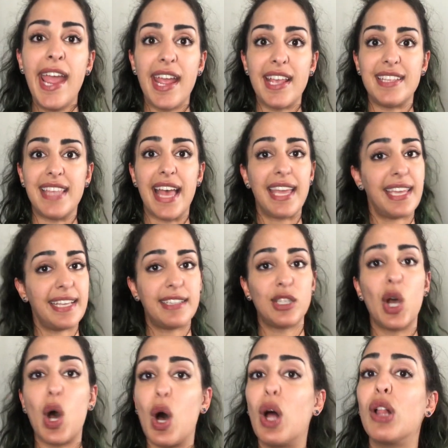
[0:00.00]
is that it's
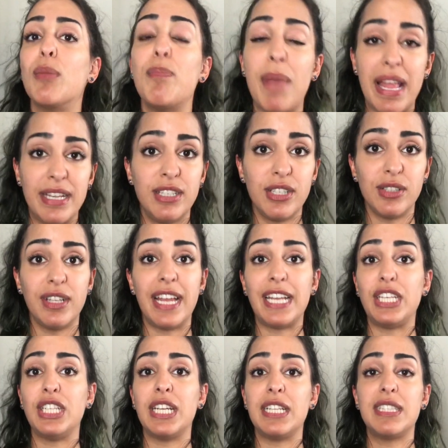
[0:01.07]
all mental,
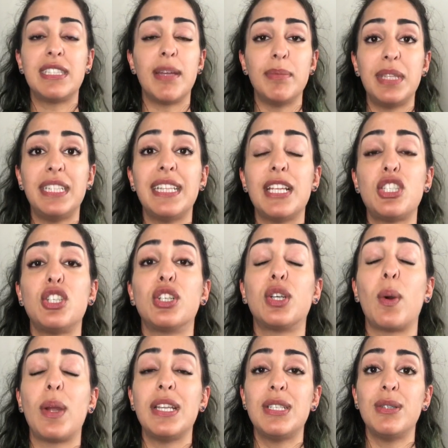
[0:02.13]
and it's something that you're
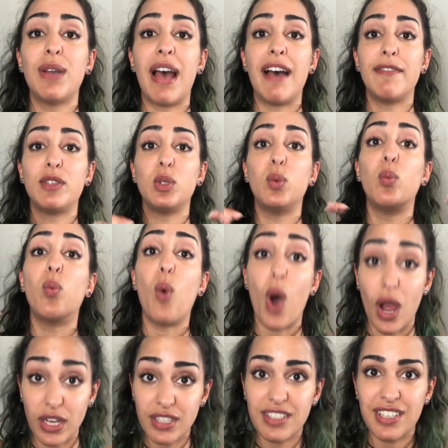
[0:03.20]
going to have to
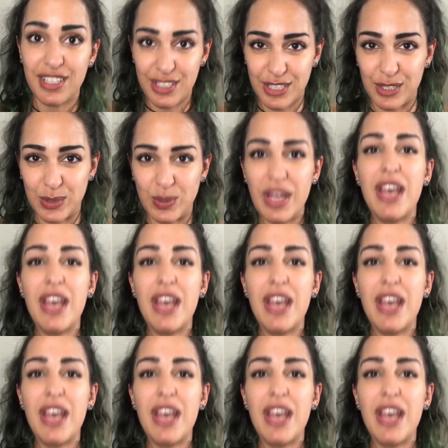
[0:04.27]
want to do